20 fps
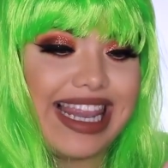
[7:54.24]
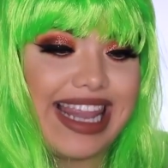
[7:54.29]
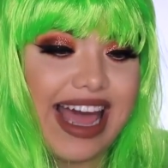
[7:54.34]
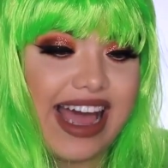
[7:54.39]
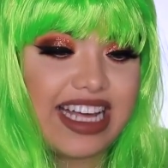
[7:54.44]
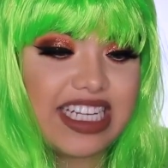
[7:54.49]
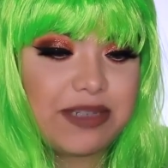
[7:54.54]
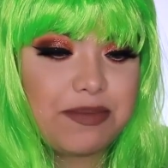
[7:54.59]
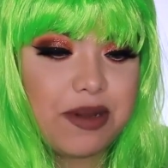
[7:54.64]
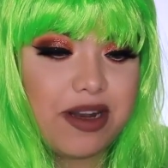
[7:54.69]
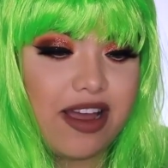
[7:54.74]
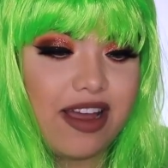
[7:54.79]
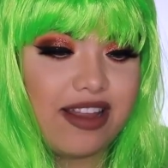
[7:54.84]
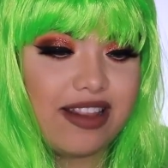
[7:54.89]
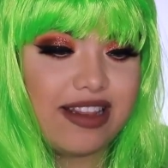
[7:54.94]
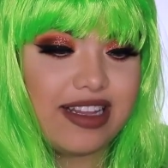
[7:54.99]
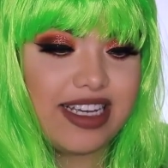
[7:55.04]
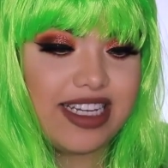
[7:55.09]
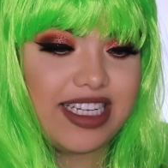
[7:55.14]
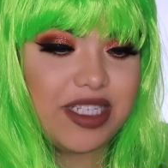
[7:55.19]
last but
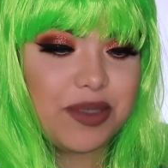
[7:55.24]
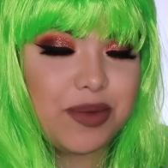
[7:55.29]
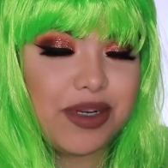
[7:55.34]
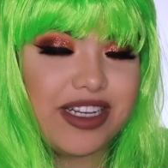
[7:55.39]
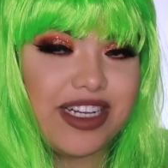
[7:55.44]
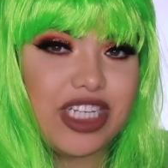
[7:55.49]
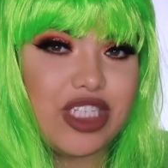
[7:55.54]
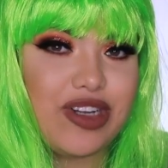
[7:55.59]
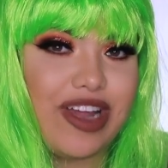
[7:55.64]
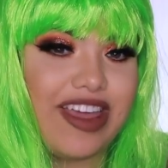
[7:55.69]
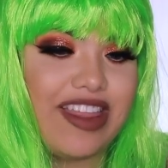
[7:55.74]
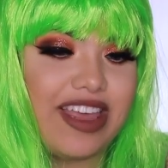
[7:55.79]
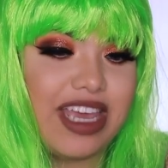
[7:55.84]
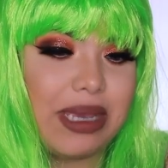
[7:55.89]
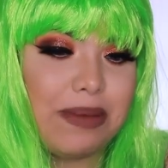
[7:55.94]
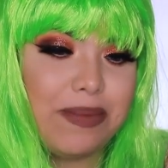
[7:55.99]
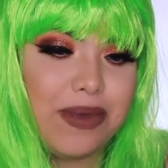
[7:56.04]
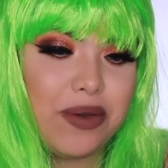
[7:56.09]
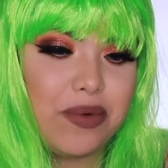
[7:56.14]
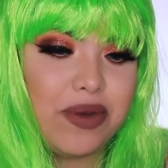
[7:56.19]
not least, we're gonna try the
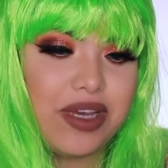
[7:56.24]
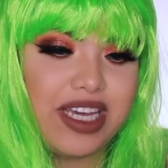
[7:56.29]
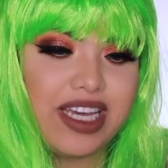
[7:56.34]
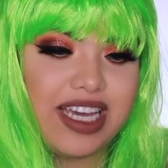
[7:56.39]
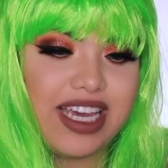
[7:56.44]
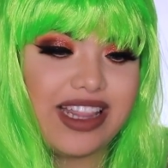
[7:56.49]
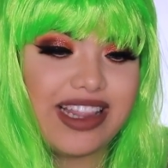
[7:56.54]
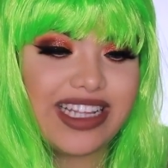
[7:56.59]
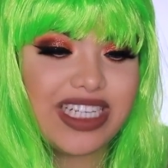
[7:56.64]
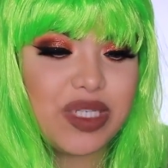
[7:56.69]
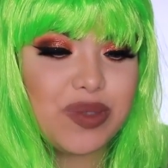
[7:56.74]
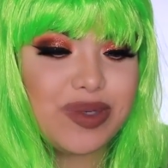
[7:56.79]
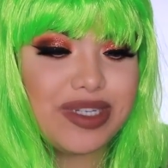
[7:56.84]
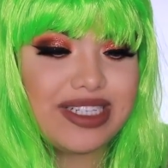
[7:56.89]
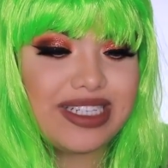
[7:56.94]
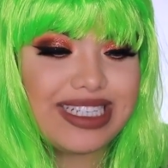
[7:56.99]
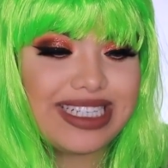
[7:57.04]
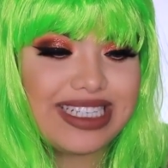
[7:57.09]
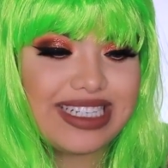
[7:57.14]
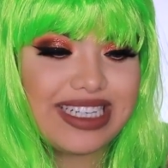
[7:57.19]
hippie wig, and this was